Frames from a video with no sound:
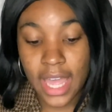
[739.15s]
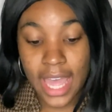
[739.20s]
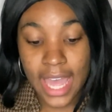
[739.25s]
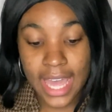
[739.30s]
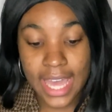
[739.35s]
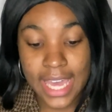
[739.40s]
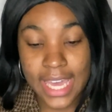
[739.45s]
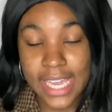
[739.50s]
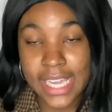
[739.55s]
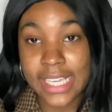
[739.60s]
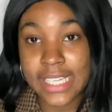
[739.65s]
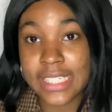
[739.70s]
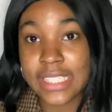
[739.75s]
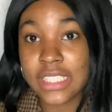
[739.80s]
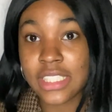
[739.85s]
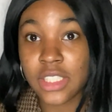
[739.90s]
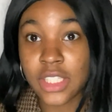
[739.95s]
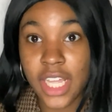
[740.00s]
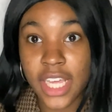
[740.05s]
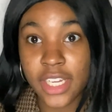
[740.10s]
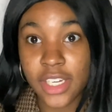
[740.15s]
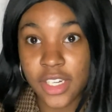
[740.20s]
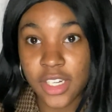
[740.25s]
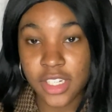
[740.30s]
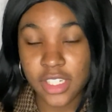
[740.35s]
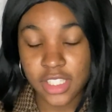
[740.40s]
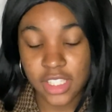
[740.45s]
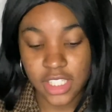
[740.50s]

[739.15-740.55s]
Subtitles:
aid letter,